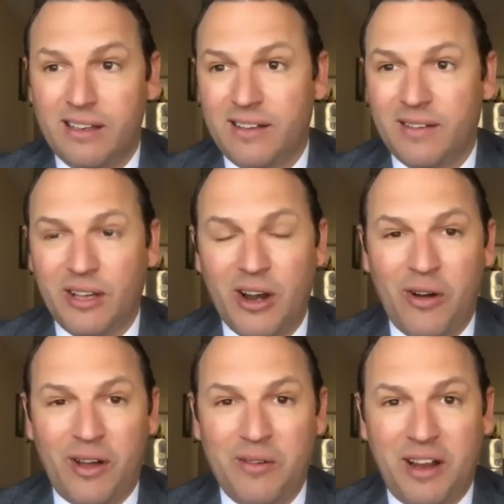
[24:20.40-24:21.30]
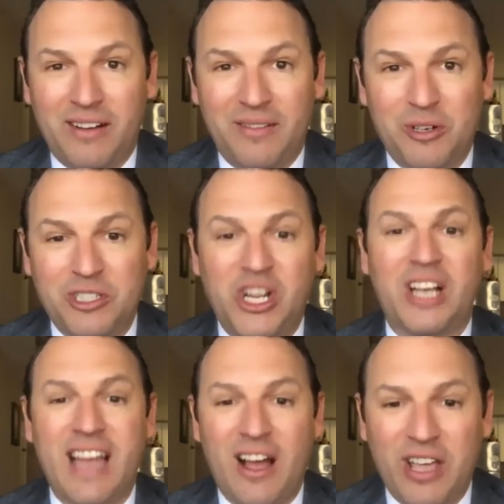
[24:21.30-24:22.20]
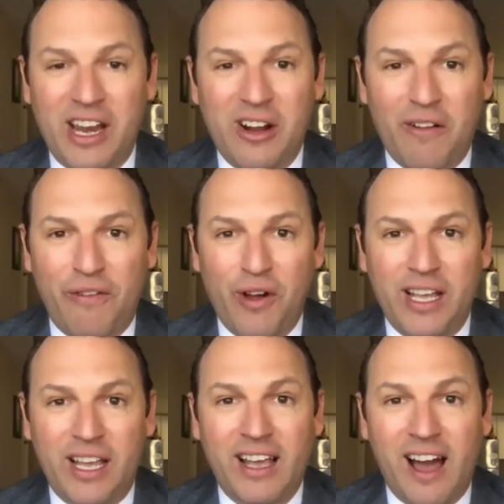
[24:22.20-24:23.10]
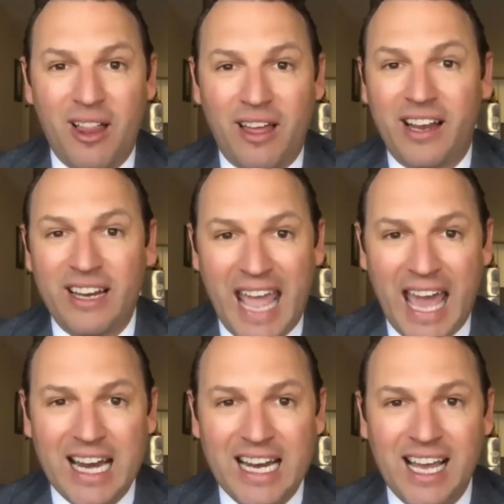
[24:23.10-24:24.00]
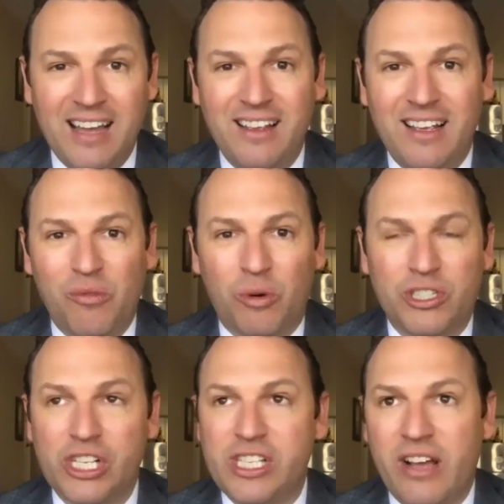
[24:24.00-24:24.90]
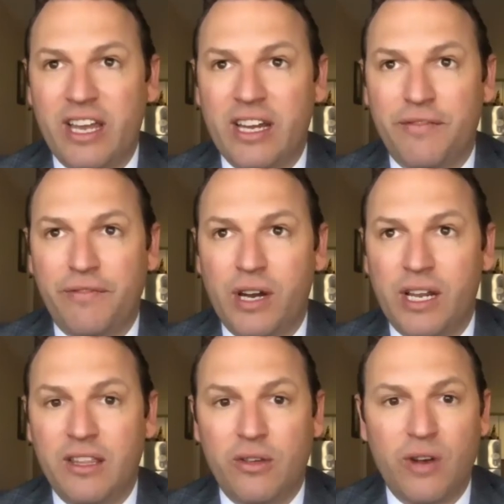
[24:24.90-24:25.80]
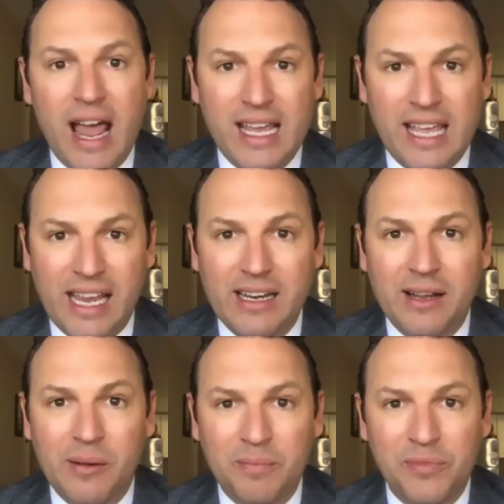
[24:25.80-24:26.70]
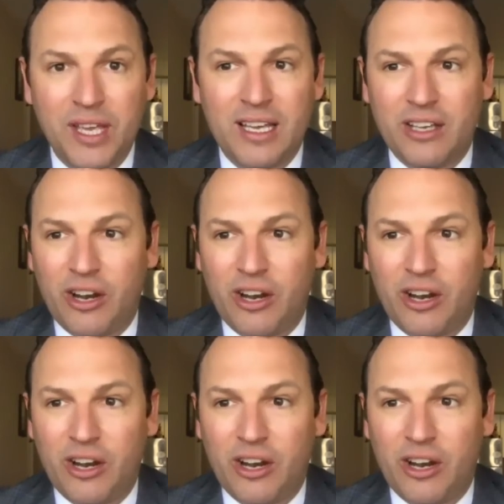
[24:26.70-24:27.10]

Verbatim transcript: You That's know, and we're just now getting our footing in Col- in Canada. We're just now getting a footing in the United Kingdom. You